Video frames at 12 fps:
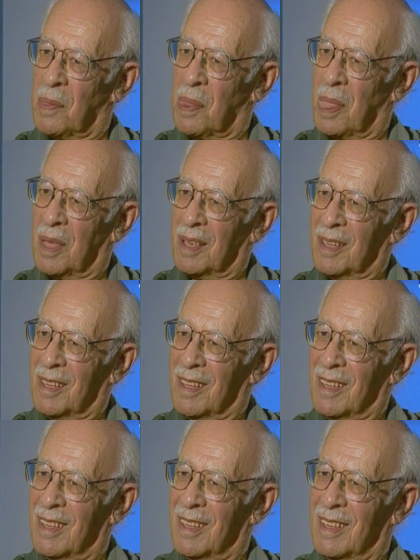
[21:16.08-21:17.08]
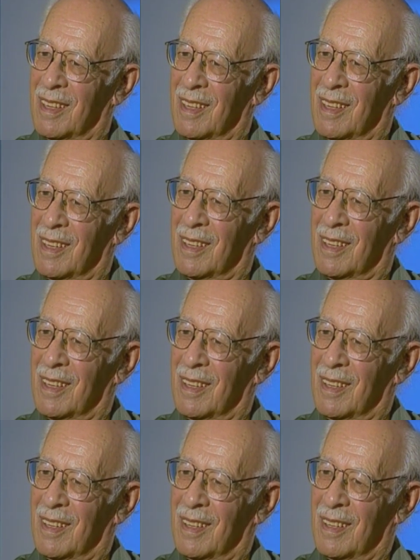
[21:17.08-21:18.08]

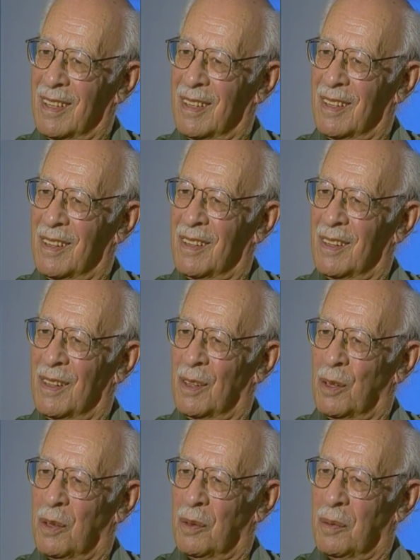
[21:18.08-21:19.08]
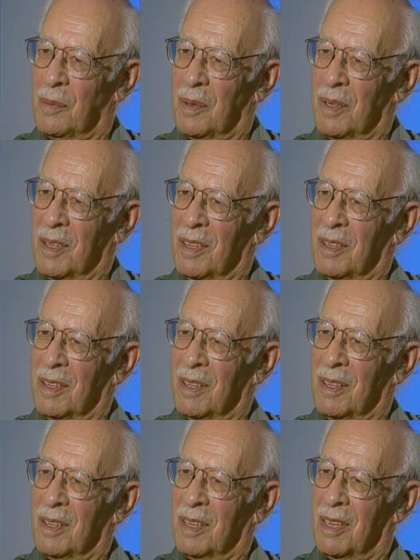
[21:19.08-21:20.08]

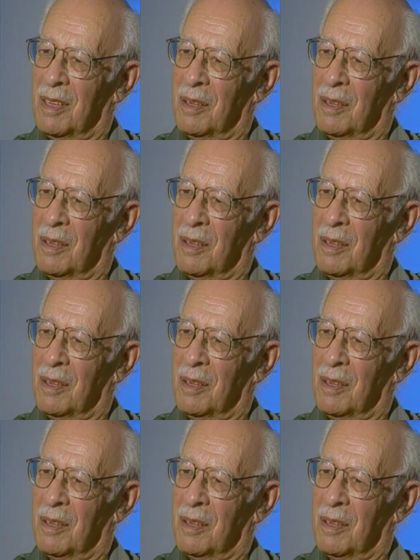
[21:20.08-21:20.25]
No one is speaking in this clip.